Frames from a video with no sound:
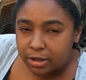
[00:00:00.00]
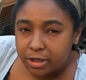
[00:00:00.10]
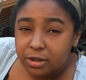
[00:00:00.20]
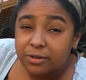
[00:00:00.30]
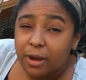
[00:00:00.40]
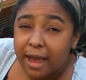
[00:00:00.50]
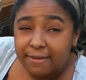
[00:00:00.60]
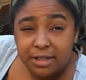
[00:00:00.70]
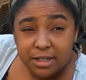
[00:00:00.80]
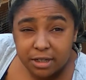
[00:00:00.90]
So if you
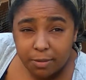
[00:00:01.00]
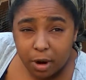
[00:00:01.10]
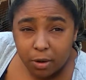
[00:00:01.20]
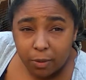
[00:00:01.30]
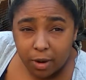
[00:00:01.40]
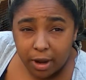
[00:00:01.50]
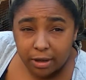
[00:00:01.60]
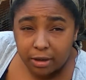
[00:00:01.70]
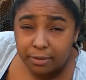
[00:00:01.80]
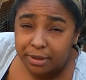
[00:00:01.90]
haven't seen part
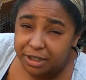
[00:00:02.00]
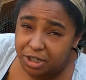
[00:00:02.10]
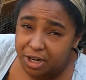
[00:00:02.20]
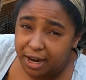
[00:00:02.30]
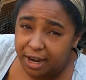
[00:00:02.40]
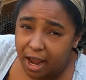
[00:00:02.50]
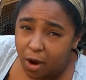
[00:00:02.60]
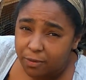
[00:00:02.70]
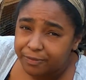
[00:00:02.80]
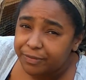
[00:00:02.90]
1, please check it
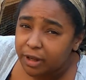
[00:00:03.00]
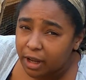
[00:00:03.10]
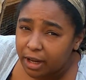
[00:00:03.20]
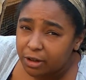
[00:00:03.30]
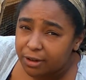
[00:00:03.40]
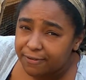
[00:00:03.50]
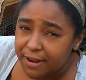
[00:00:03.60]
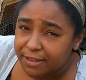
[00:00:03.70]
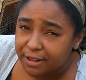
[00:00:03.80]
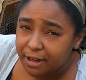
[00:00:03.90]
out, and you can
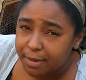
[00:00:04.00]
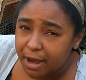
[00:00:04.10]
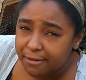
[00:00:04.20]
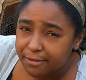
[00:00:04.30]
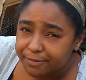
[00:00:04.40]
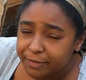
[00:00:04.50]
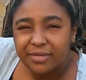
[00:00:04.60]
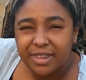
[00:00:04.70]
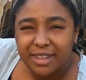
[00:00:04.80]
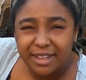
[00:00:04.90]
find the link above.
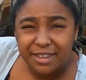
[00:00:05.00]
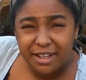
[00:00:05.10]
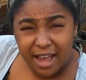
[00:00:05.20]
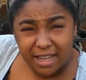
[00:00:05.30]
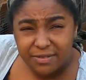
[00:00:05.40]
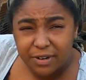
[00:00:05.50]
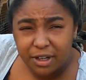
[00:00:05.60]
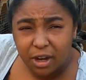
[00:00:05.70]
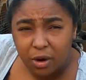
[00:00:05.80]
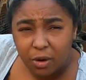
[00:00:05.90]
In the last
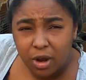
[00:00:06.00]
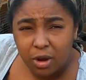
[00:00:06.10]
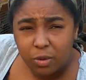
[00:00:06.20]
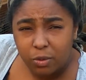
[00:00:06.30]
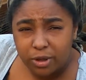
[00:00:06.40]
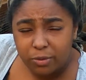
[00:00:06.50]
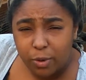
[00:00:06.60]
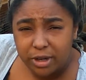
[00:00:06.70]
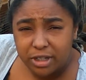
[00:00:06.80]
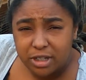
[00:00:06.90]
video, we
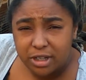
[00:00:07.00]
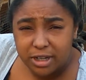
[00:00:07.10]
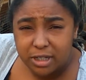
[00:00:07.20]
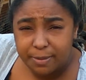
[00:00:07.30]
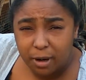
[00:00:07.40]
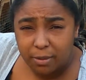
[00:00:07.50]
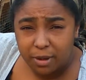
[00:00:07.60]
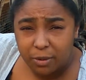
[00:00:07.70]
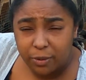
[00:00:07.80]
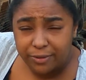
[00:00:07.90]
wanted to
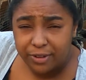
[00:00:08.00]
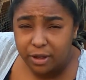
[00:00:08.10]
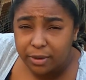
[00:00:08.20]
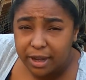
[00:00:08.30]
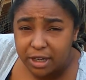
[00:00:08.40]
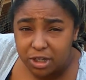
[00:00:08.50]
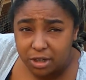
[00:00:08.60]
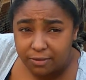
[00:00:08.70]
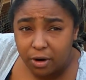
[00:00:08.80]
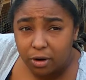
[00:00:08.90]
experiment with the
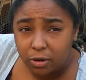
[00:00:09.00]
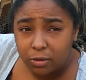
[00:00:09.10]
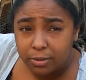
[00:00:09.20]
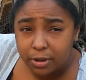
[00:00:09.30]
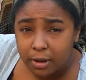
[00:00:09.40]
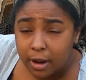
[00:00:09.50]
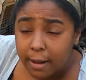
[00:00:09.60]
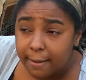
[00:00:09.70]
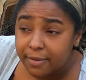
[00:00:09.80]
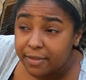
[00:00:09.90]
location of our coop.
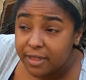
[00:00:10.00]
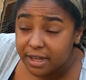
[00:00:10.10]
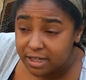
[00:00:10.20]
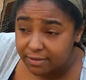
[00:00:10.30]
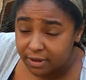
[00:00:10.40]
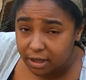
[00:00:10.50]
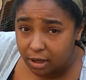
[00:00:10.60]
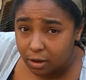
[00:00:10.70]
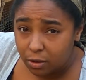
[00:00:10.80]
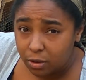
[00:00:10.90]
In this
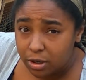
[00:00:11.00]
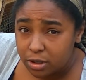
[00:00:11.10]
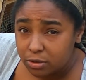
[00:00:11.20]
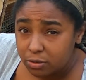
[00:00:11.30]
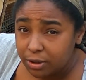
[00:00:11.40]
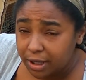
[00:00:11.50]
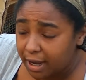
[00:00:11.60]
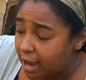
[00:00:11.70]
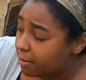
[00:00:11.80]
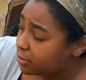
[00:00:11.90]
video, to
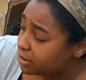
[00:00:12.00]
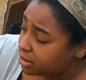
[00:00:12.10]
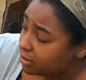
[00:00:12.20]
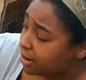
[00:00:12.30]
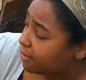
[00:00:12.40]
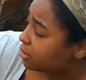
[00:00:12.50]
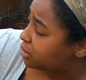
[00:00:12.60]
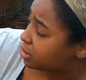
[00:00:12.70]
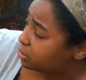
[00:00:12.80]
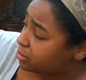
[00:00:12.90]
recap, we still have our
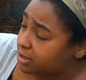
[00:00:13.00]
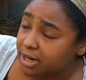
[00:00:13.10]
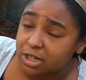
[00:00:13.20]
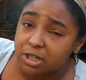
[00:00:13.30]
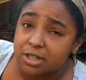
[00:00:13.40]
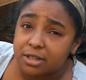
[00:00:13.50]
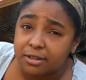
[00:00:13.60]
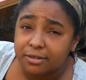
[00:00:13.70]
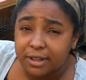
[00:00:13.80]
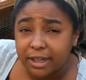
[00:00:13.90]
2 sections
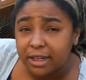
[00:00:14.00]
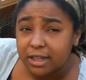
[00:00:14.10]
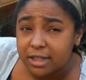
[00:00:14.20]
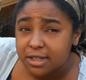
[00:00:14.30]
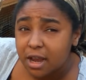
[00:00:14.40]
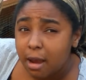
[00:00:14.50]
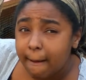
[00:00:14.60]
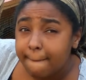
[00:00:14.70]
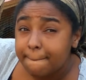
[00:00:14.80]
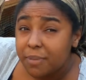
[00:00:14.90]
of ladies,
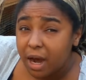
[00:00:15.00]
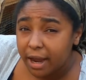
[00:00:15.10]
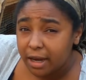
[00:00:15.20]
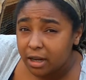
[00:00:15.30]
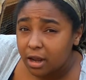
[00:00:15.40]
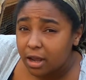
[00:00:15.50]
but